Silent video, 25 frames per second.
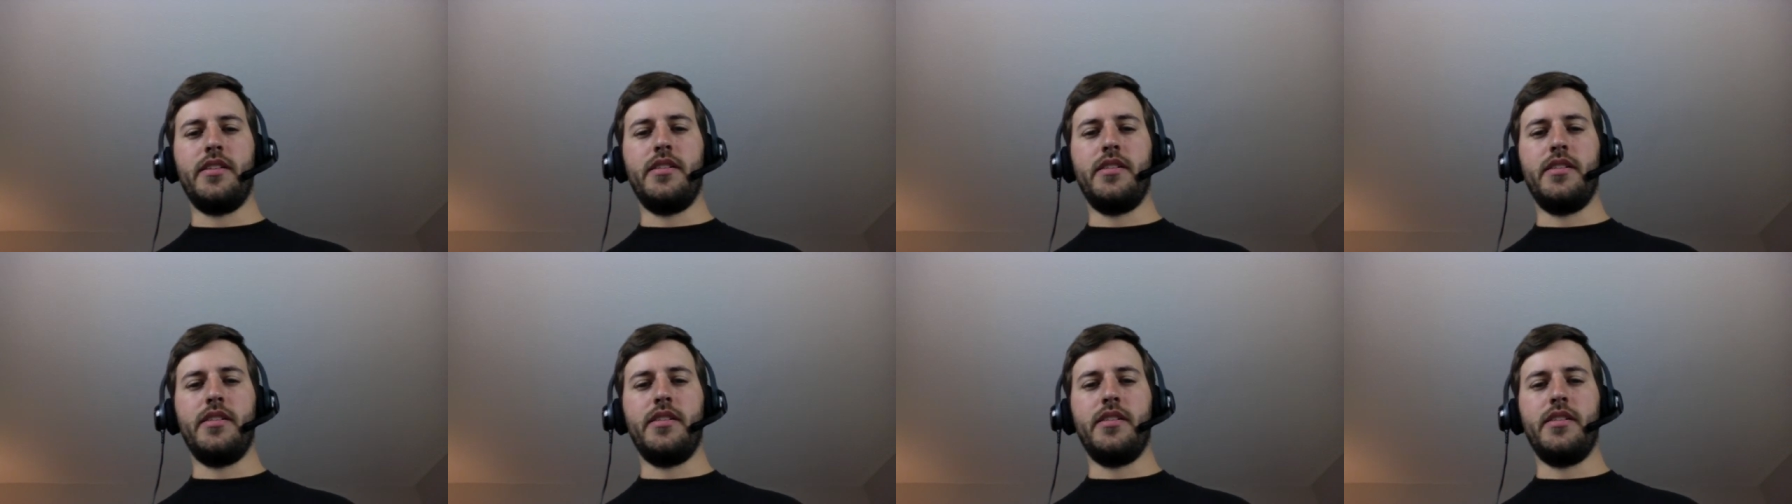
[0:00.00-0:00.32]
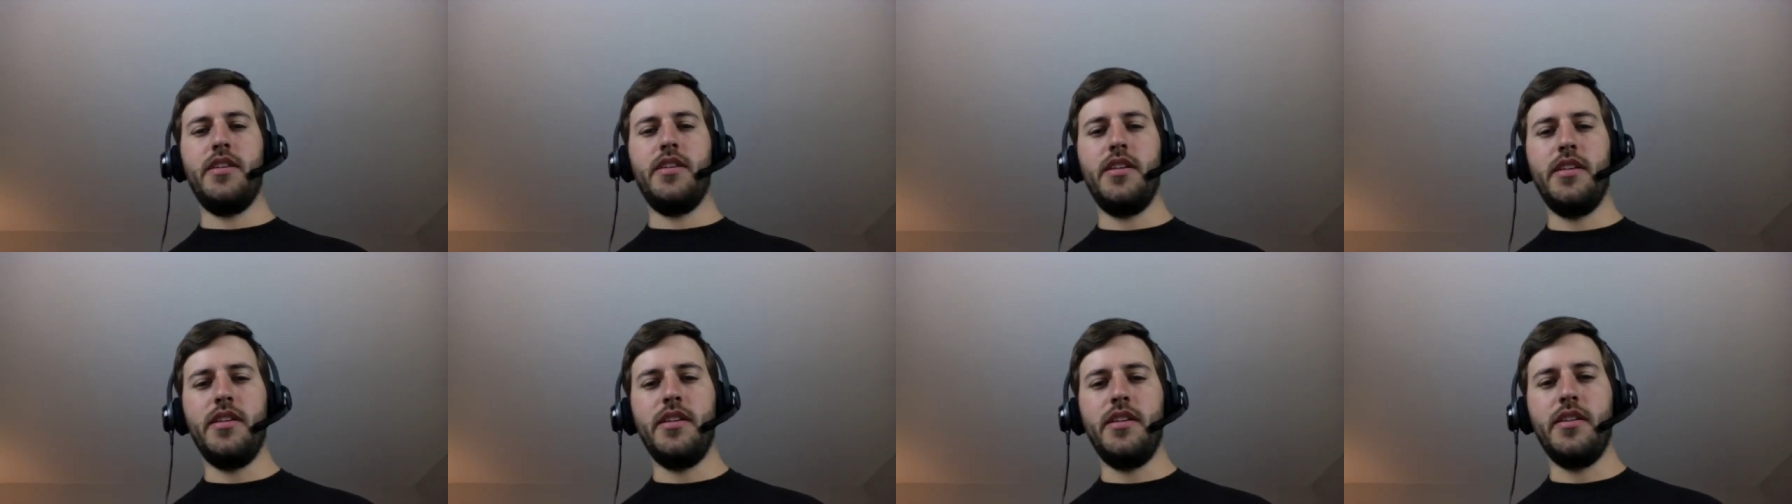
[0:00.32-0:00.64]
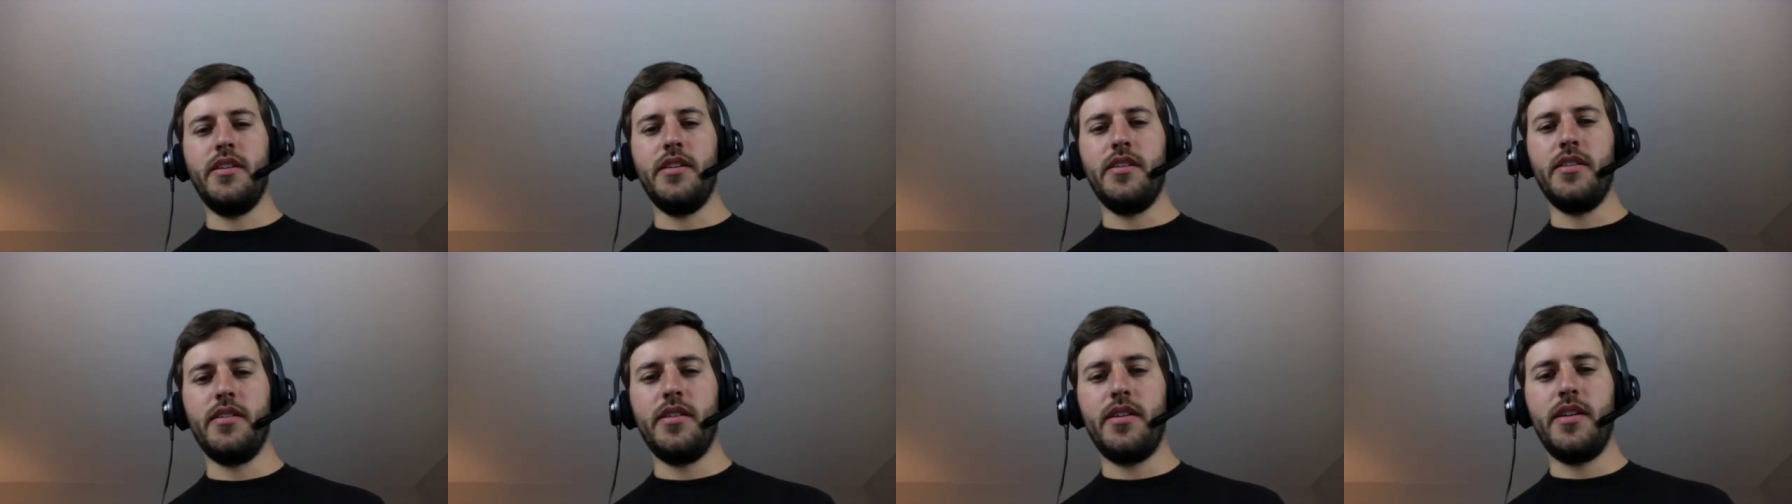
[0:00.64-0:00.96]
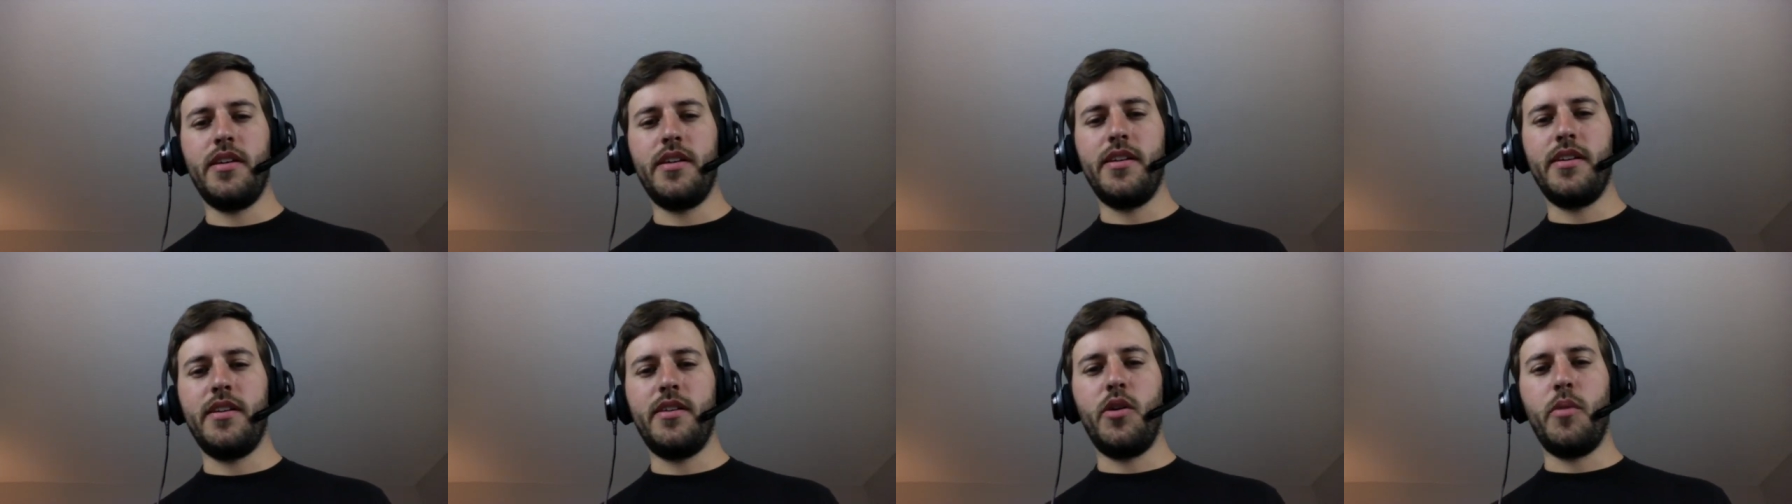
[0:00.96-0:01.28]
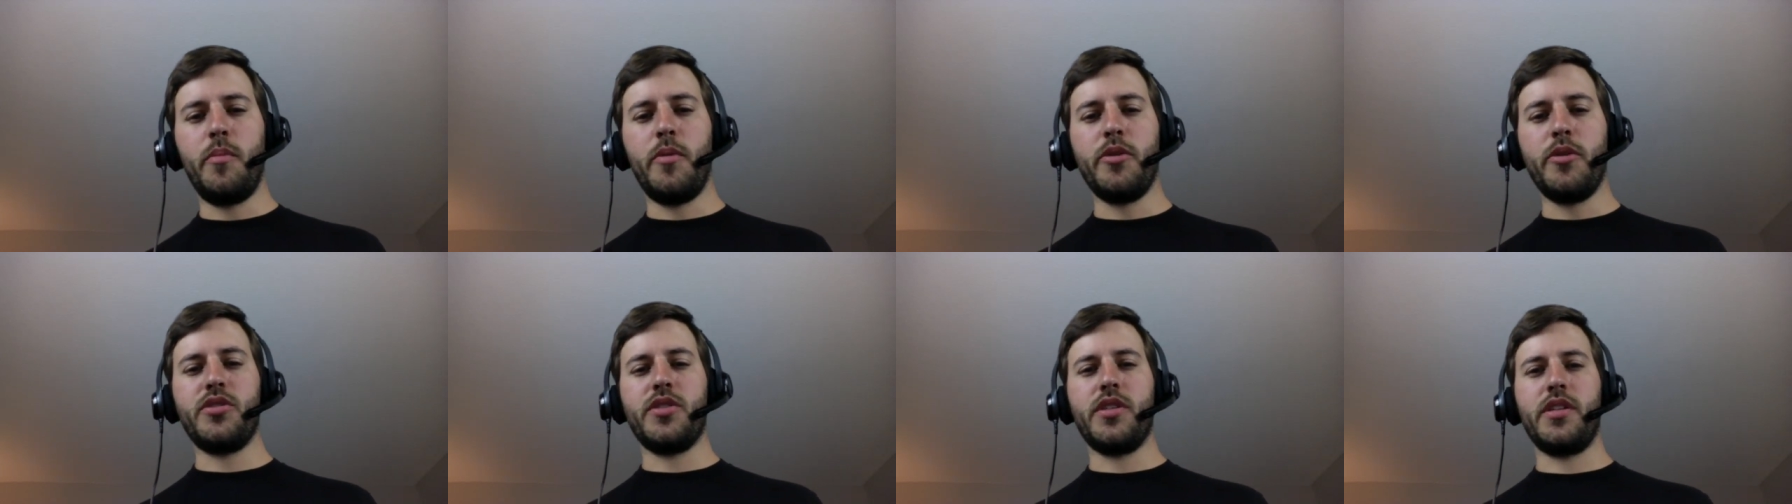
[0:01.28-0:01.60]
the uh,
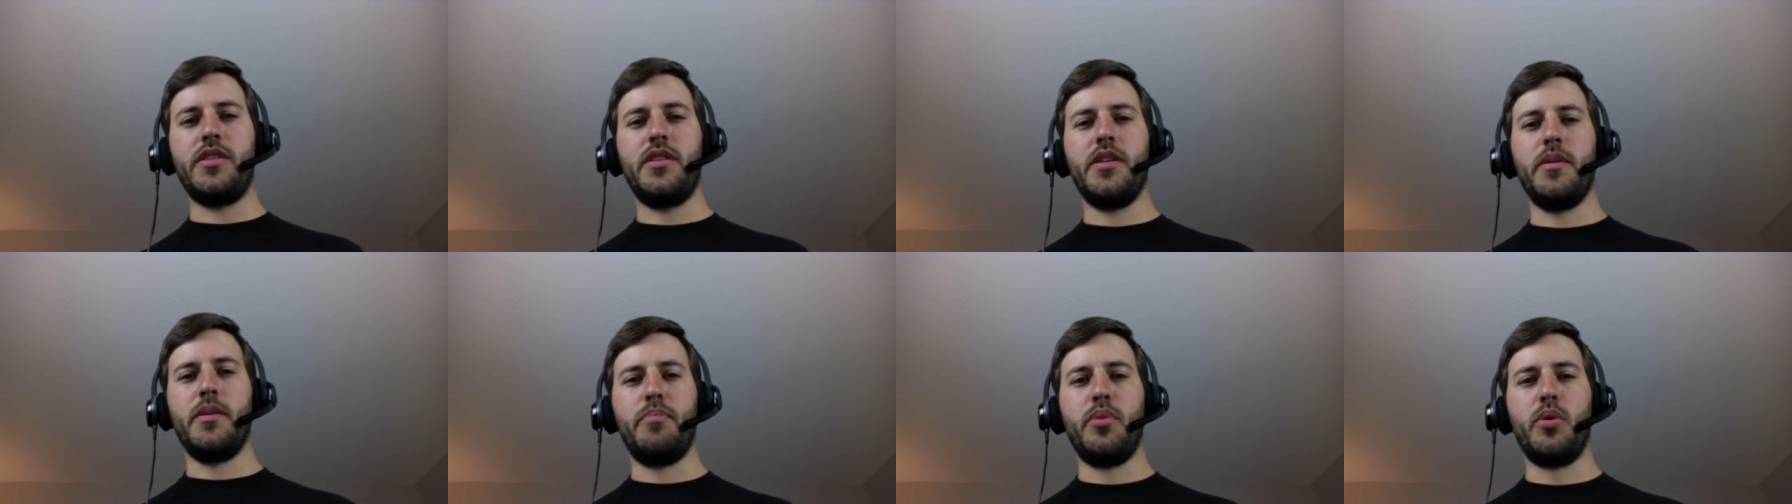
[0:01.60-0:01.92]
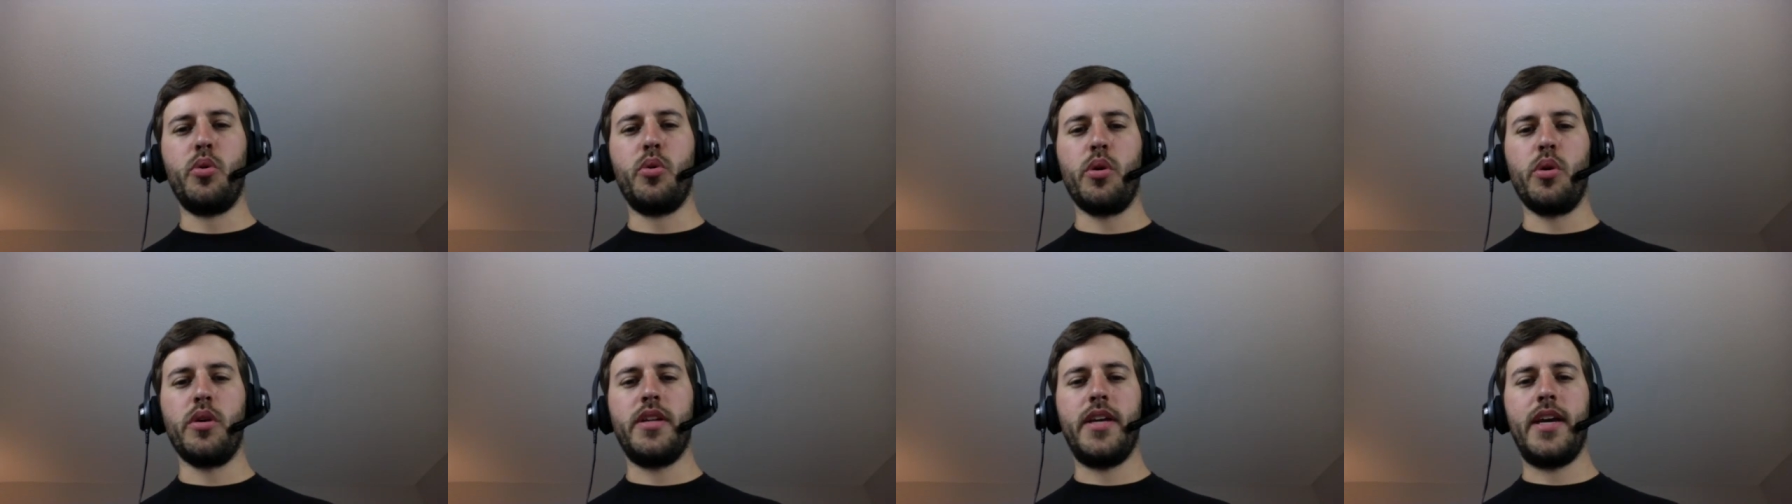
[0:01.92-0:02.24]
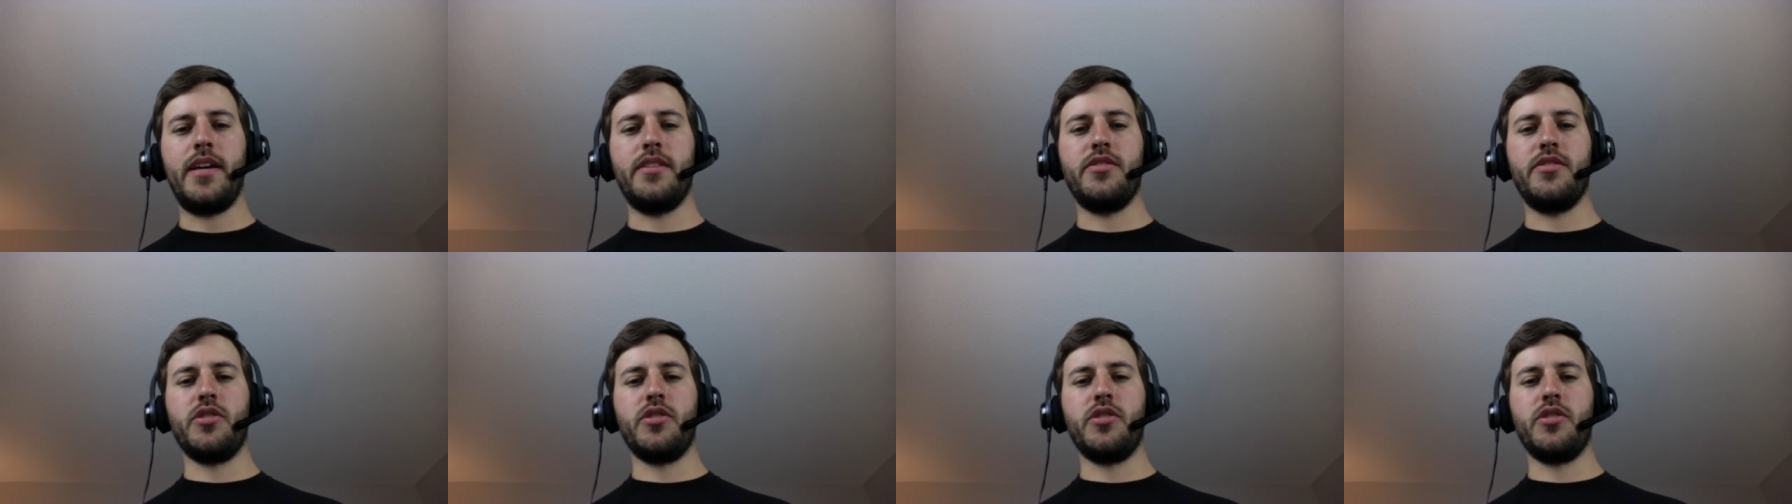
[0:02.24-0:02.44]
almost like the poor dad.